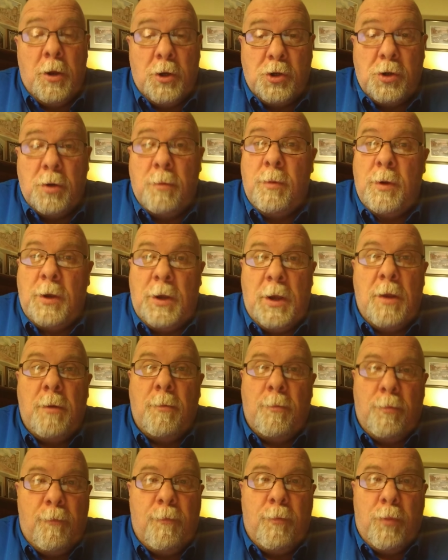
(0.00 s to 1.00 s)
should be
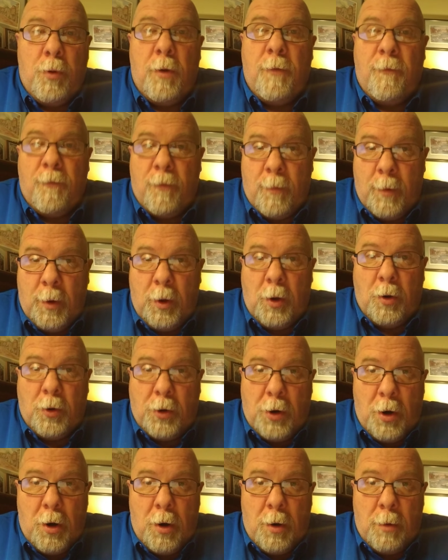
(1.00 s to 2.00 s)
getting pretty familiar
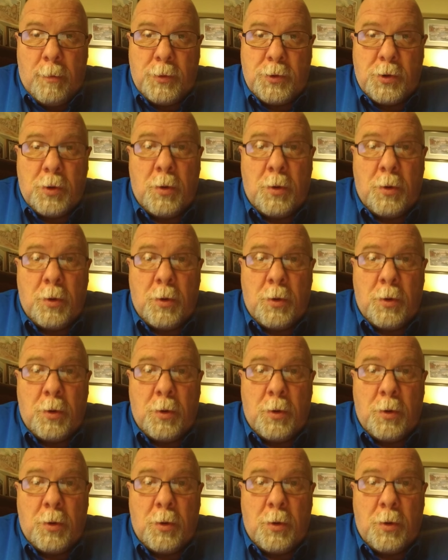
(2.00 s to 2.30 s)
terms.